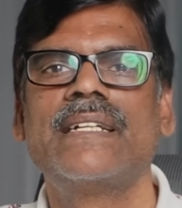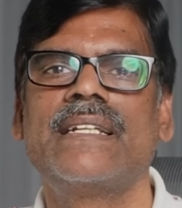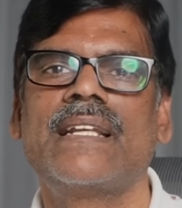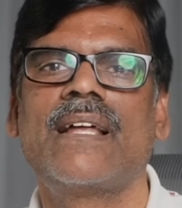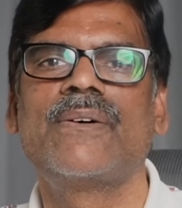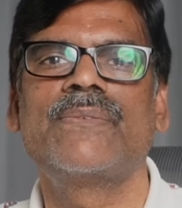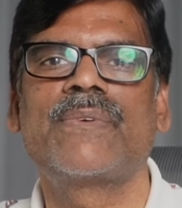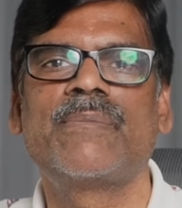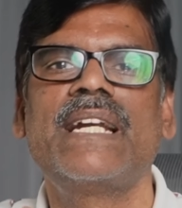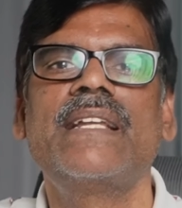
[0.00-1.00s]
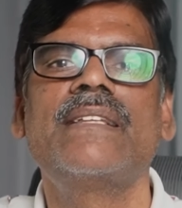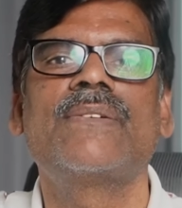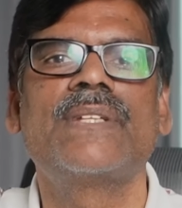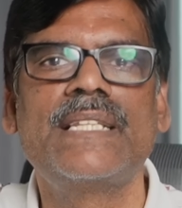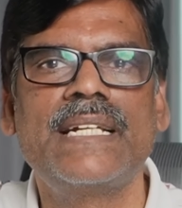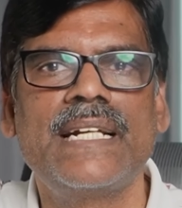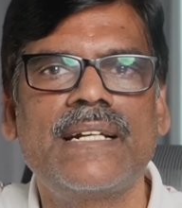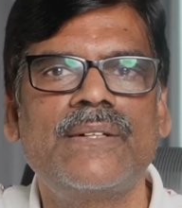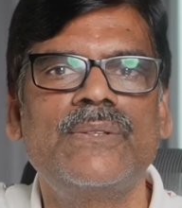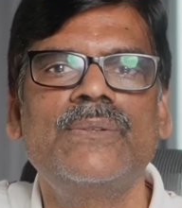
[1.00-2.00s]
now from
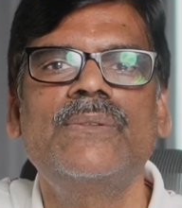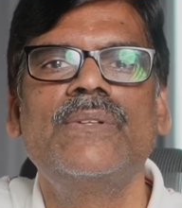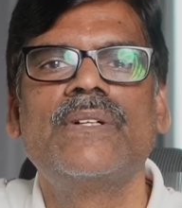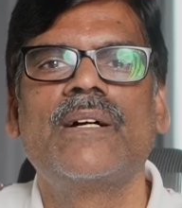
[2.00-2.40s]
19,300 to